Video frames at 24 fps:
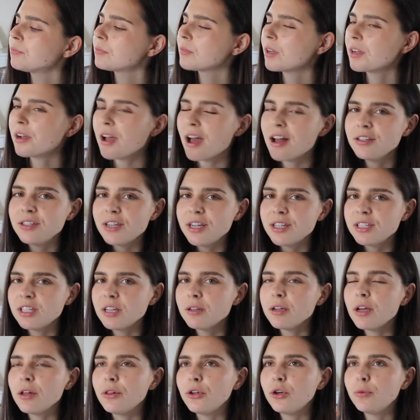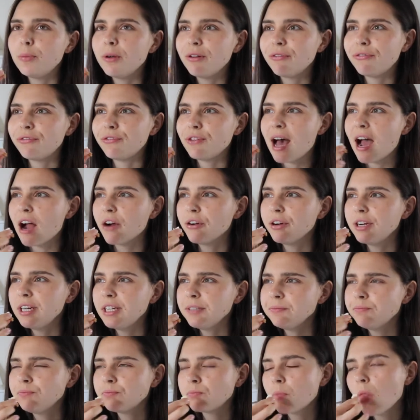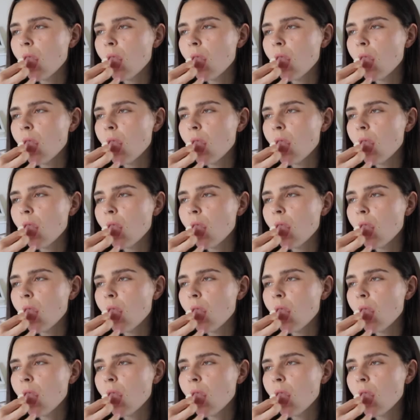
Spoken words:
It kind of tastes like a little bit floury.